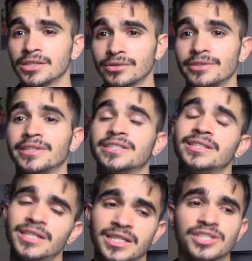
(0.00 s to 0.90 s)
to the
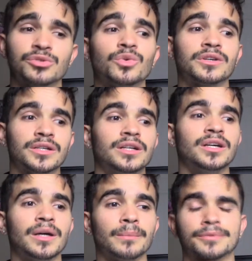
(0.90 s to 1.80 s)
extent that you want to
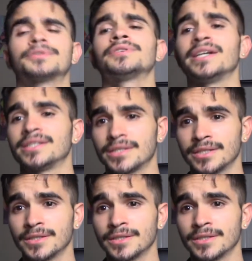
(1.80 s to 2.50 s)
progress,